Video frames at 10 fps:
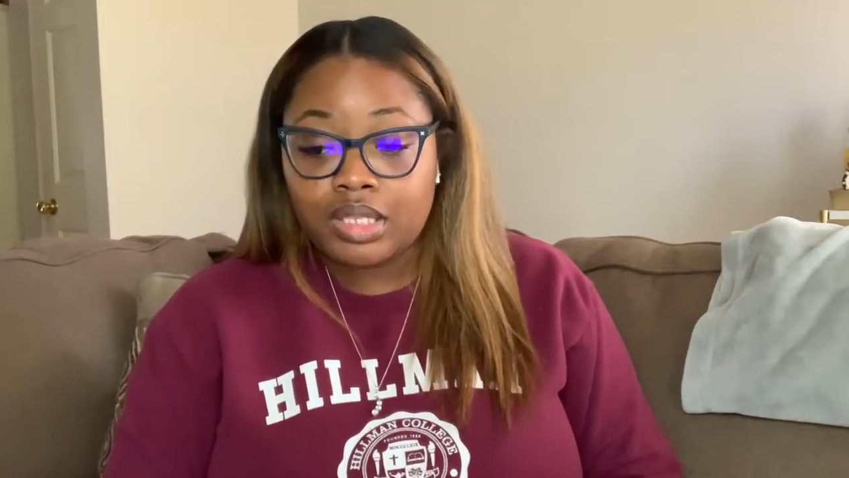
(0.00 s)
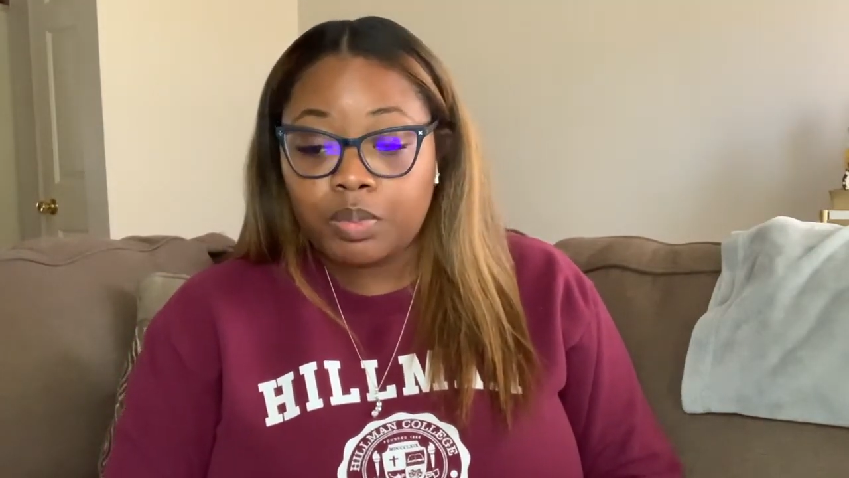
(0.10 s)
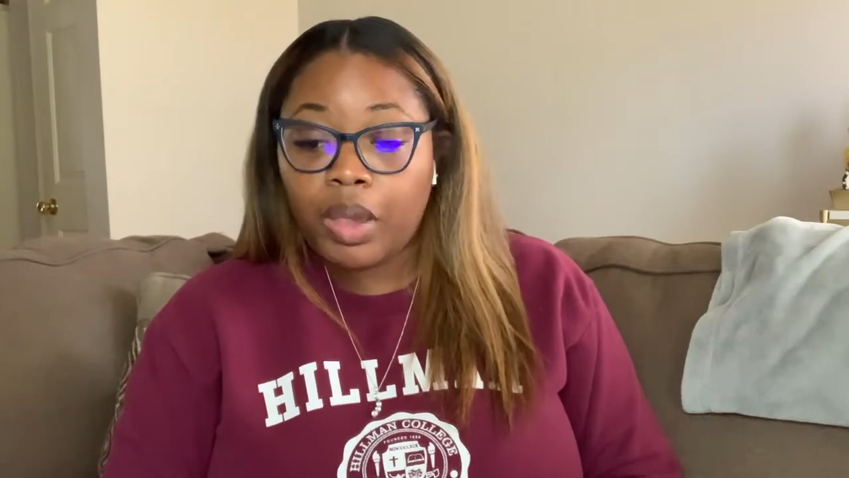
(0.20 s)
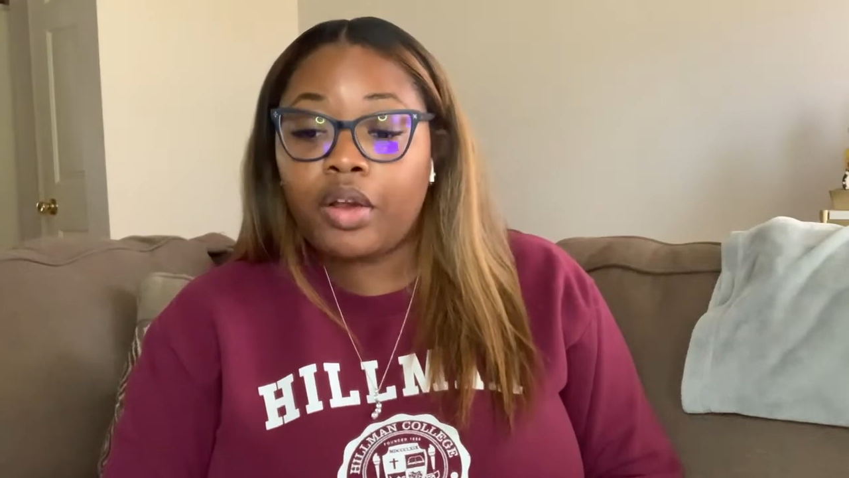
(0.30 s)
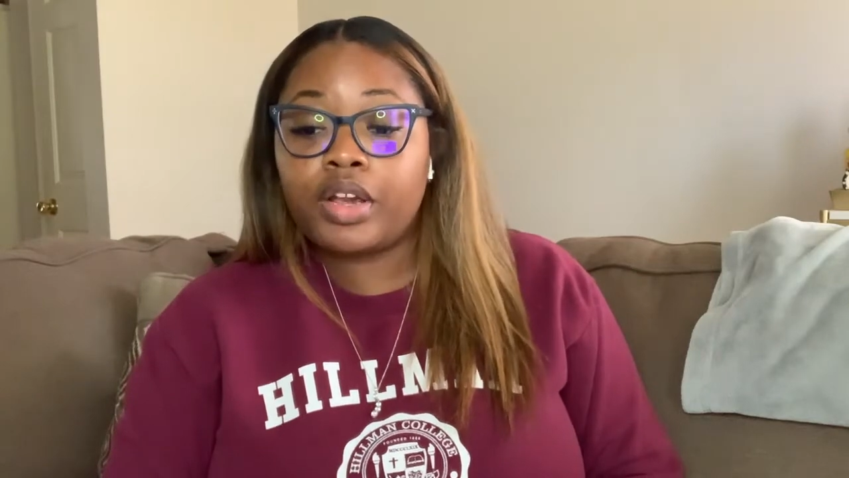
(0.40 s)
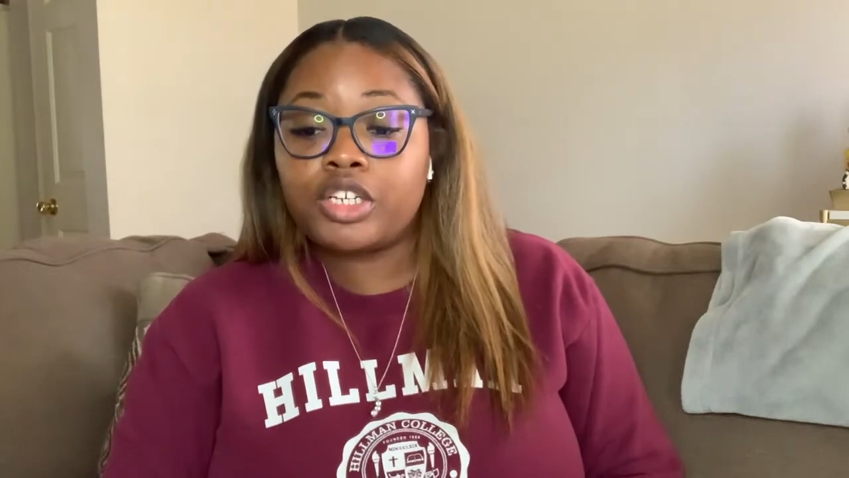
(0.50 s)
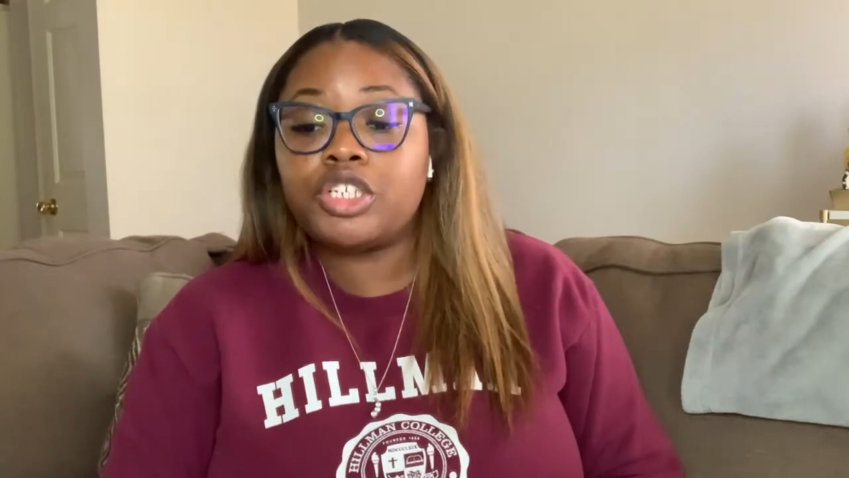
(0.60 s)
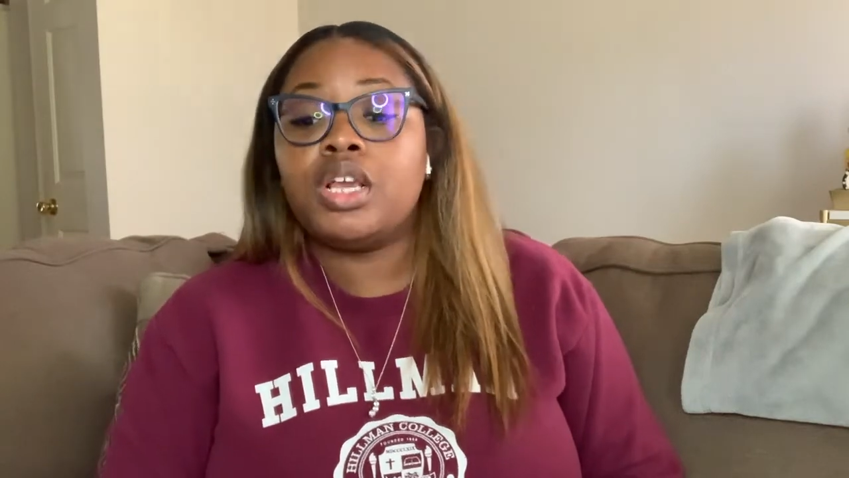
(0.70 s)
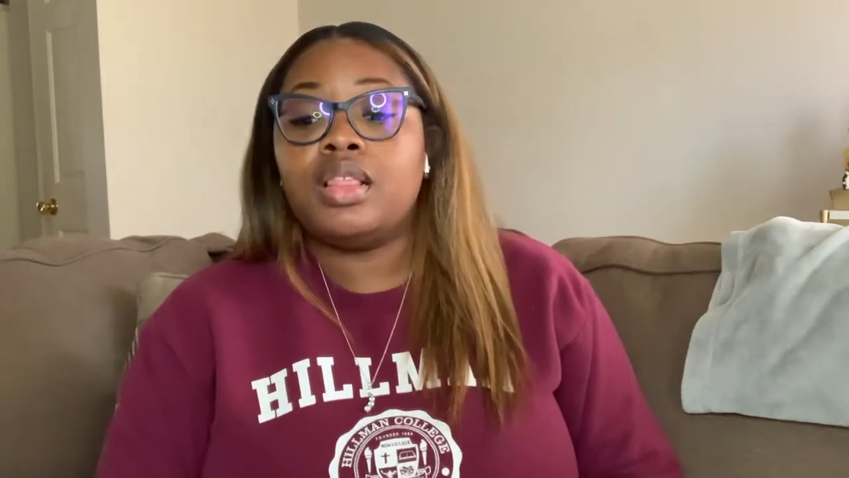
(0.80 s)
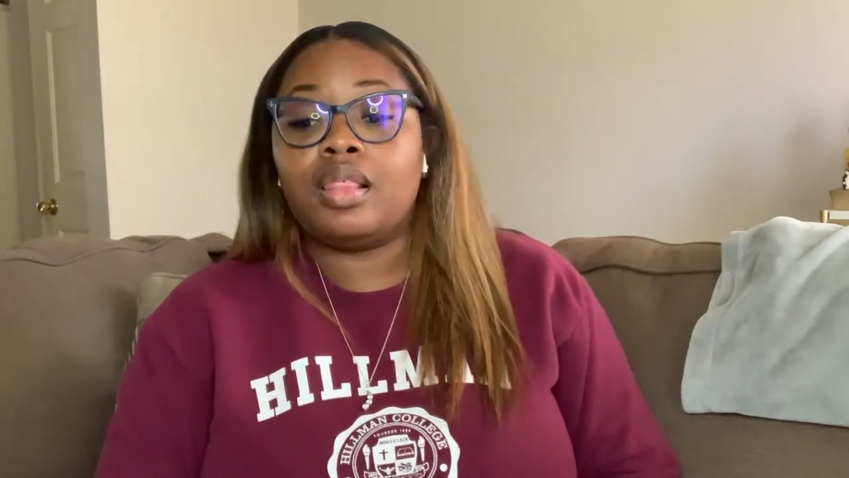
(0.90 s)
Parrish,
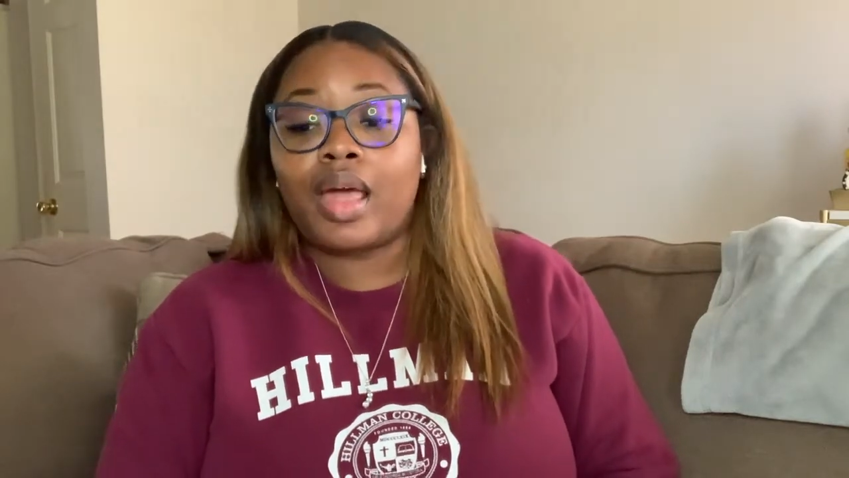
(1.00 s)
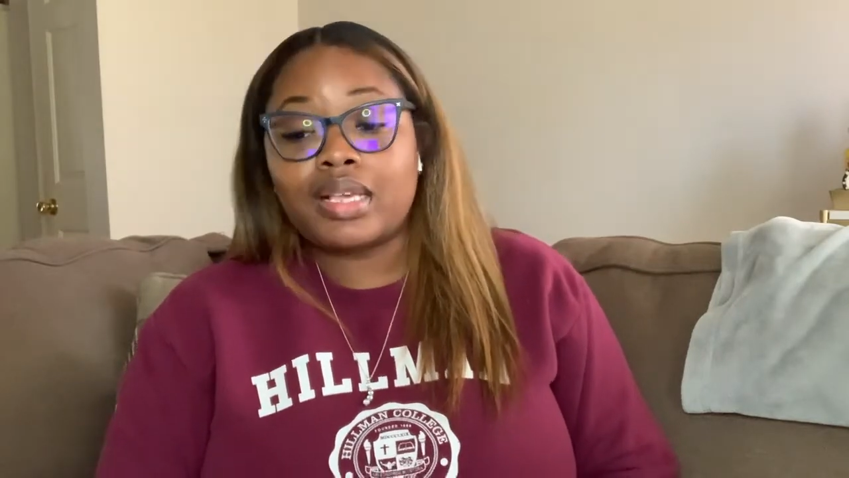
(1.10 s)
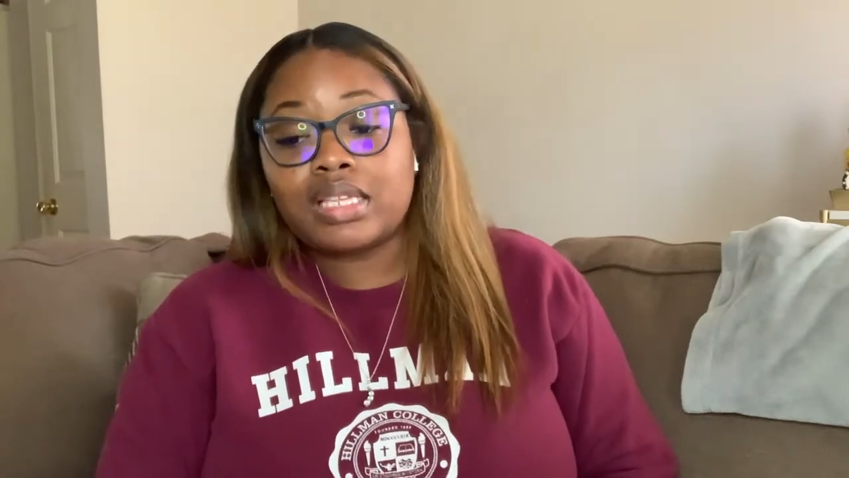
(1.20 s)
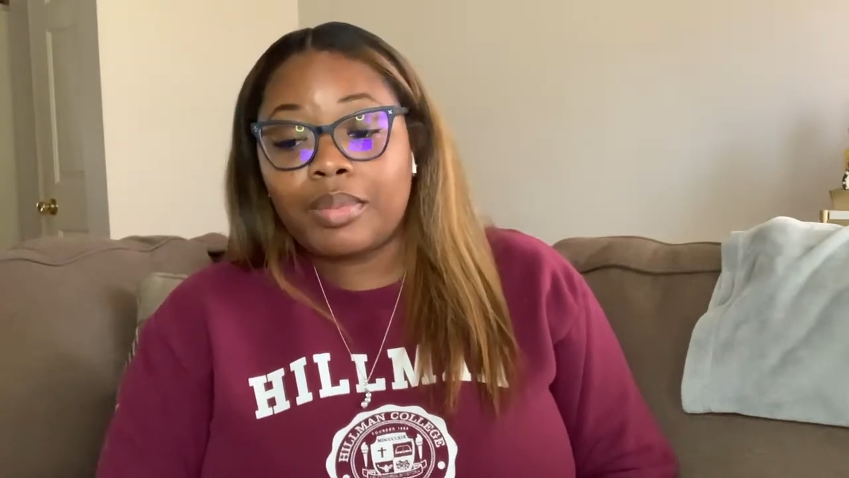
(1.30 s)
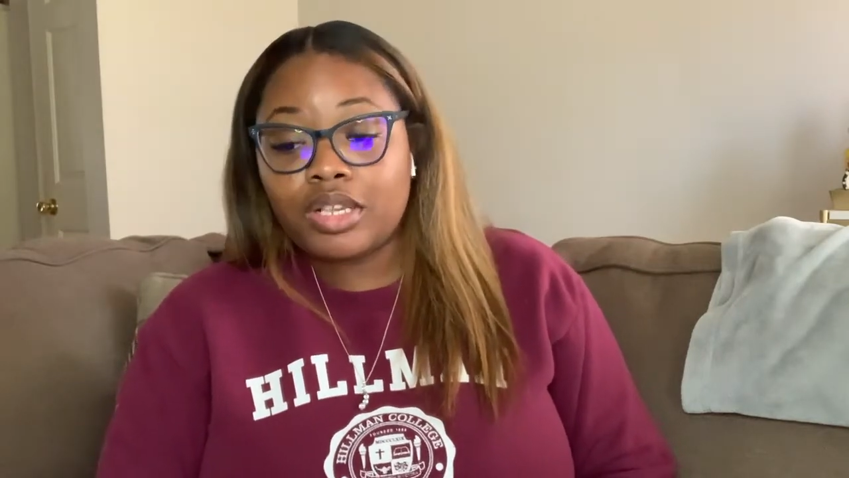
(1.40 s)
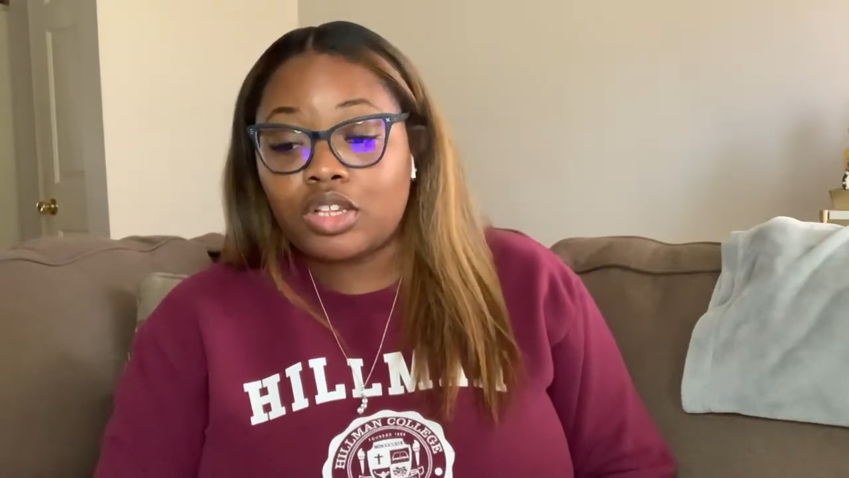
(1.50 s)
The Last Time I Saw